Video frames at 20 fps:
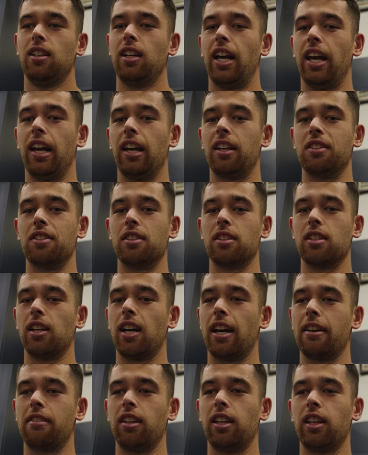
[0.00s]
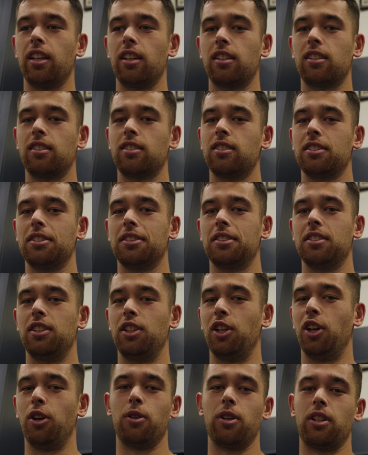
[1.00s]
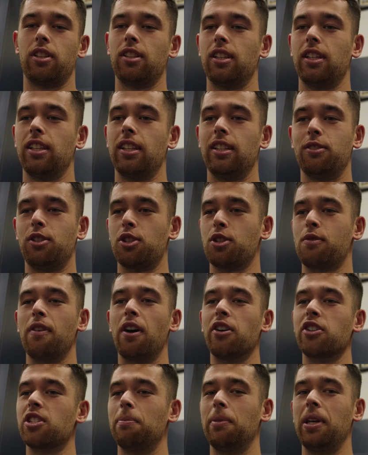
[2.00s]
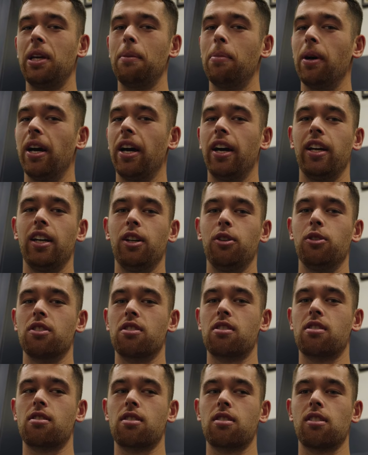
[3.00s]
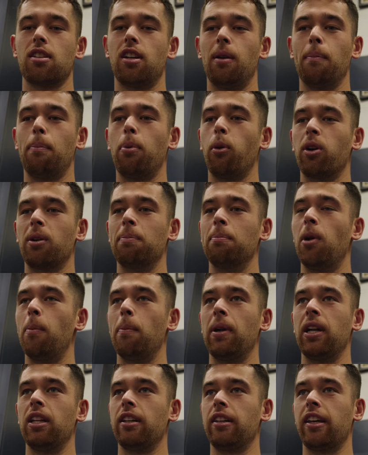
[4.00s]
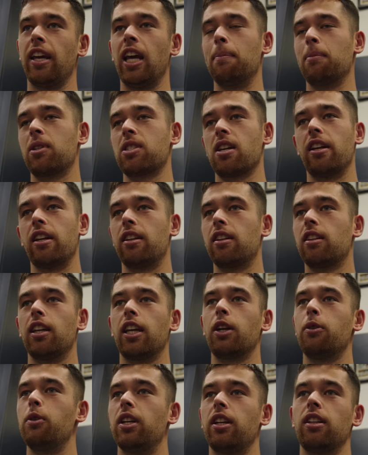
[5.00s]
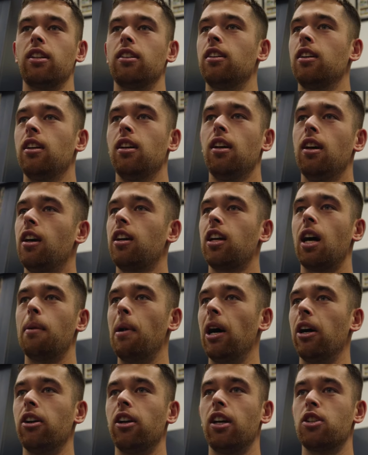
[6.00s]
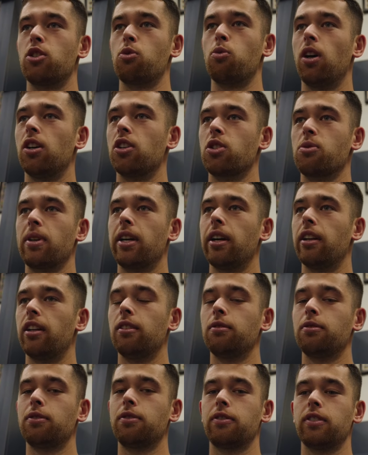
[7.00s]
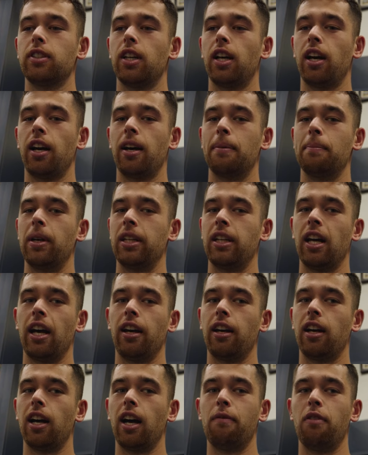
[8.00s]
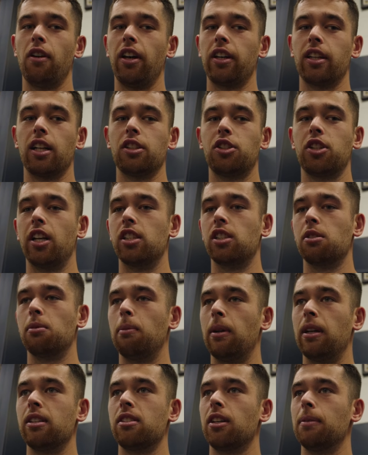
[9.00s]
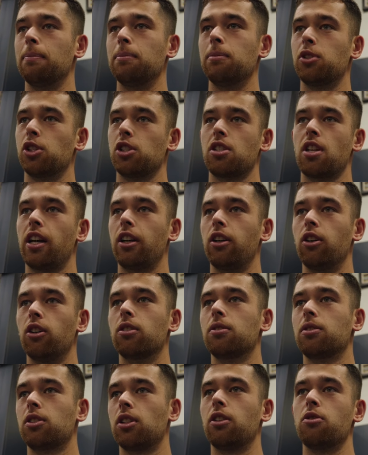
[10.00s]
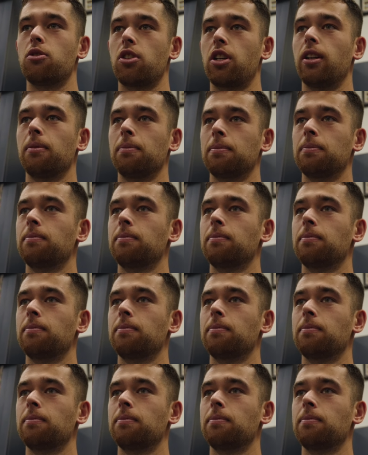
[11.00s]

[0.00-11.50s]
And I think, you know, it just fell to me, but it was an important moment in the game because I think we didn't come out as well as we could have. And that, I felt like that changed the momentum, just that goal. So it was good.